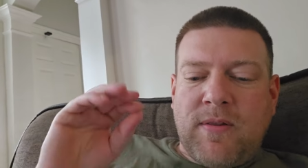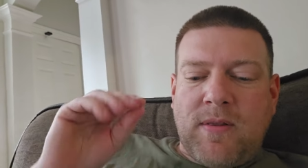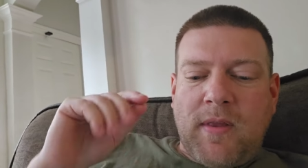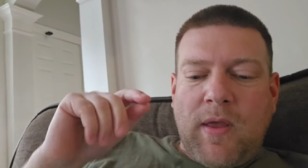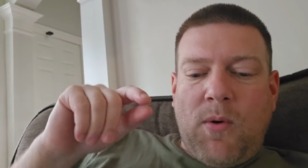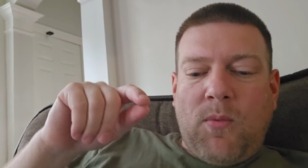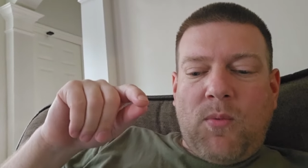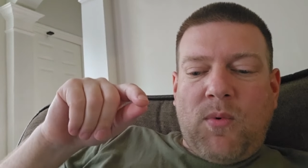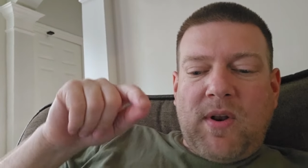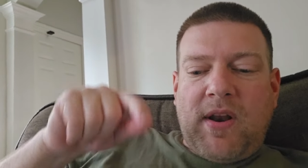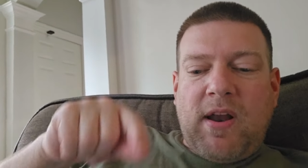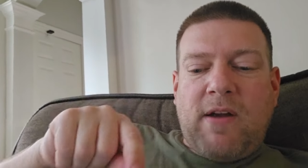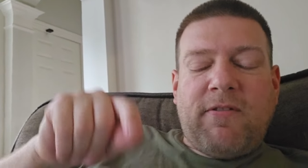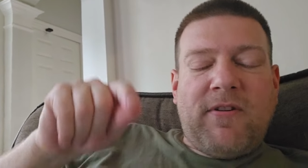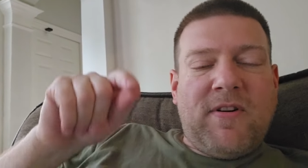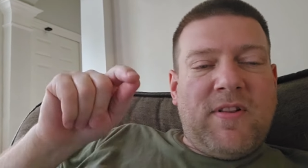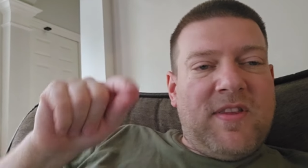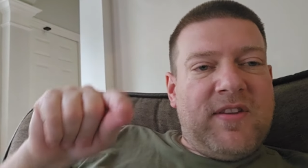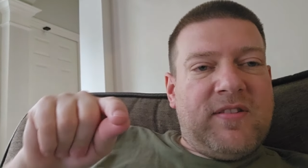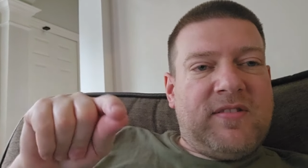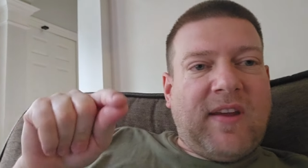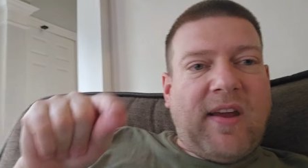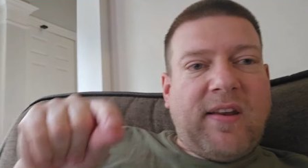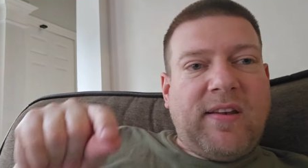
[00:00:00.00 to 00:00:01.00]
Now, whatever
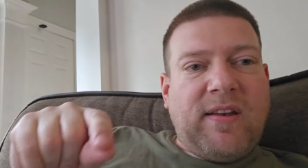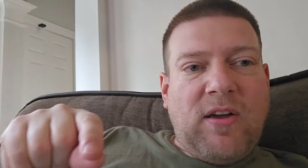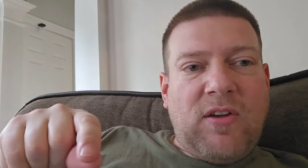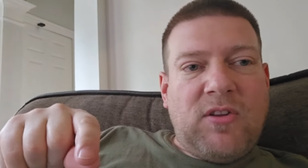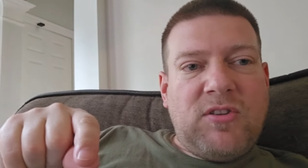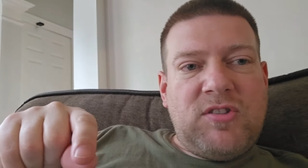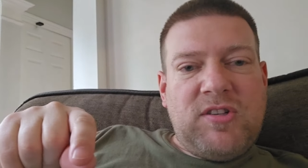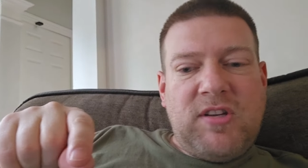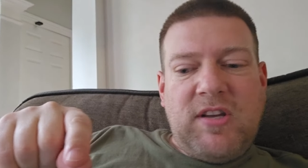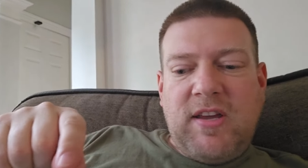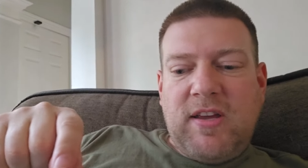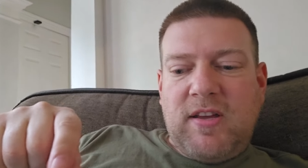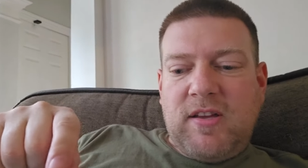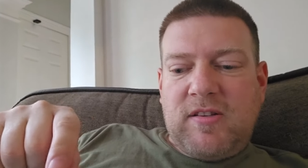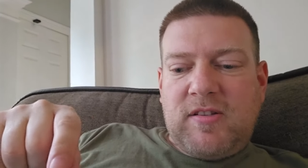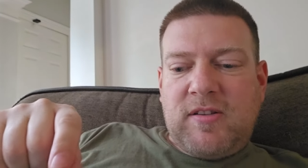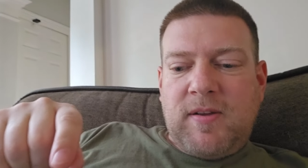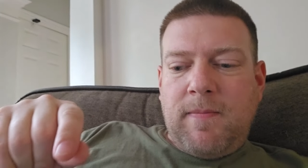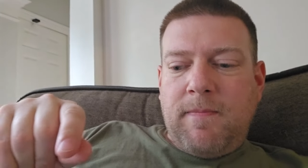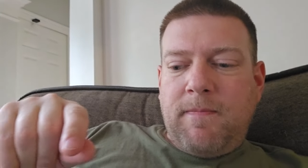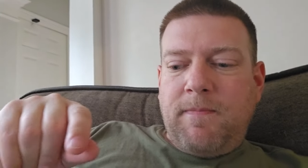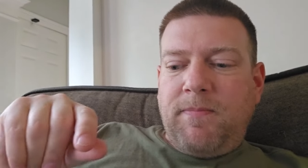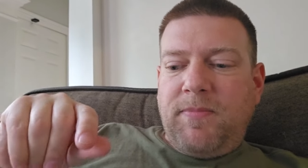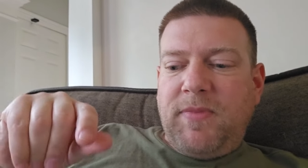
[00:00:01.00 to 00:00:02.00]
this technology is,